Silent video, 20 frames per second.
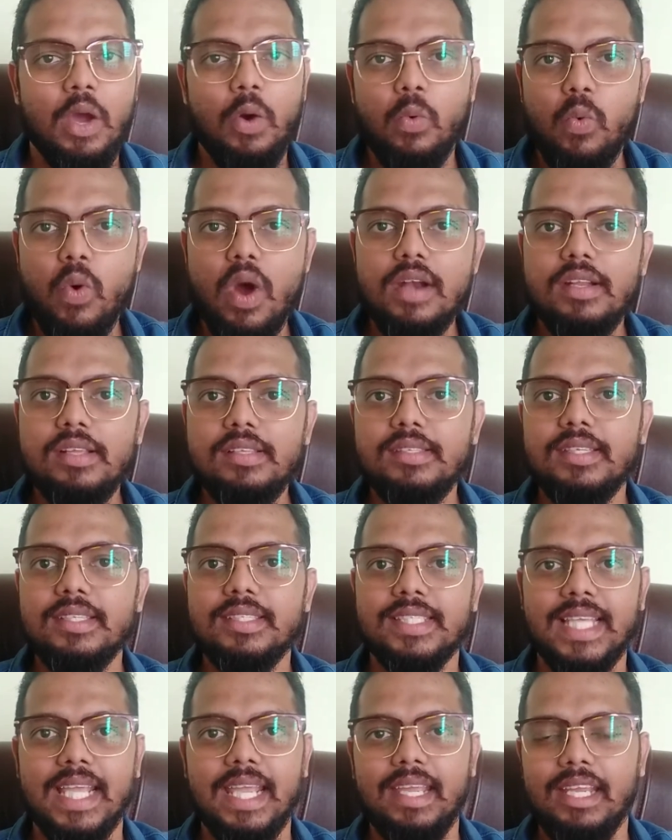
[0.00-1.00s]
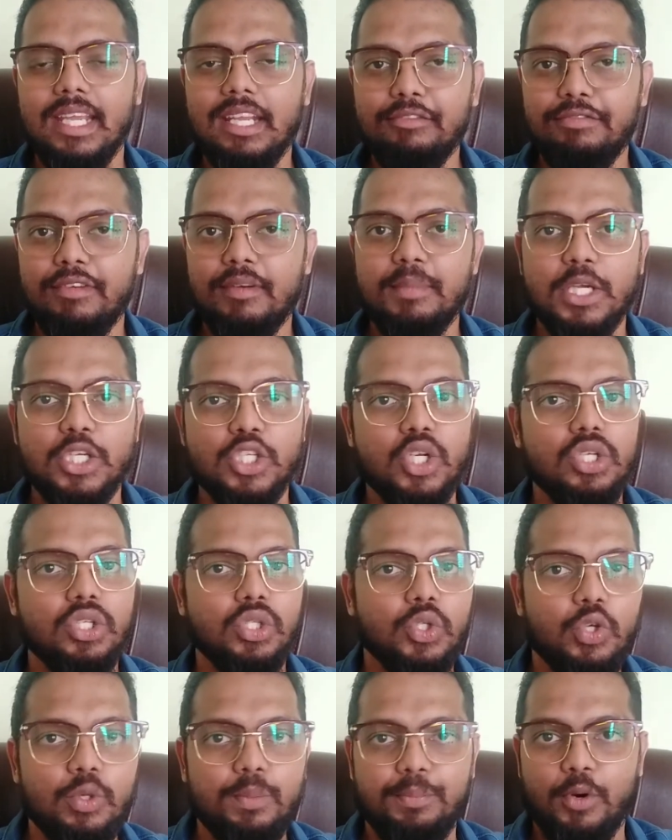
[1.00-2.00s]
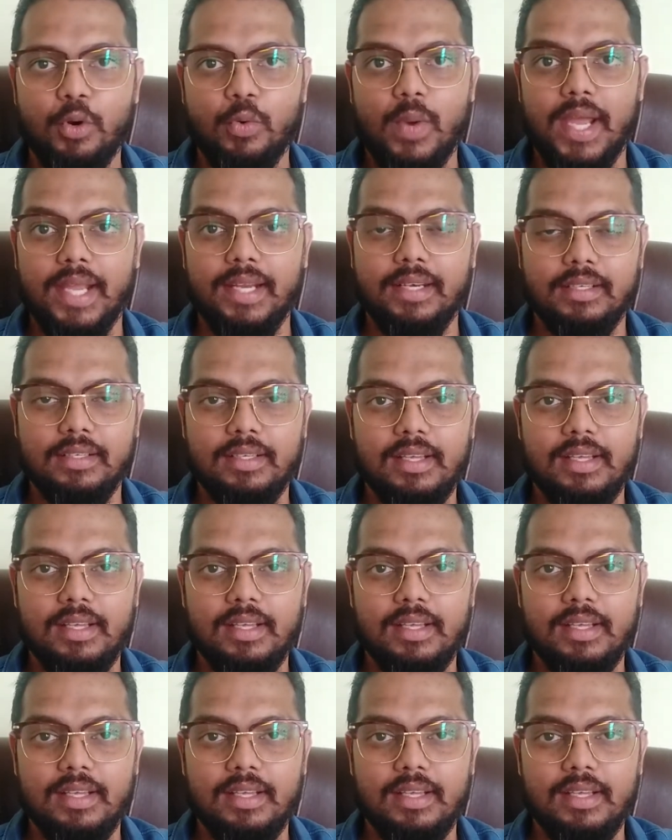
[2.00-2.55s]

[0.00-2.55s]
What does the say information you provide?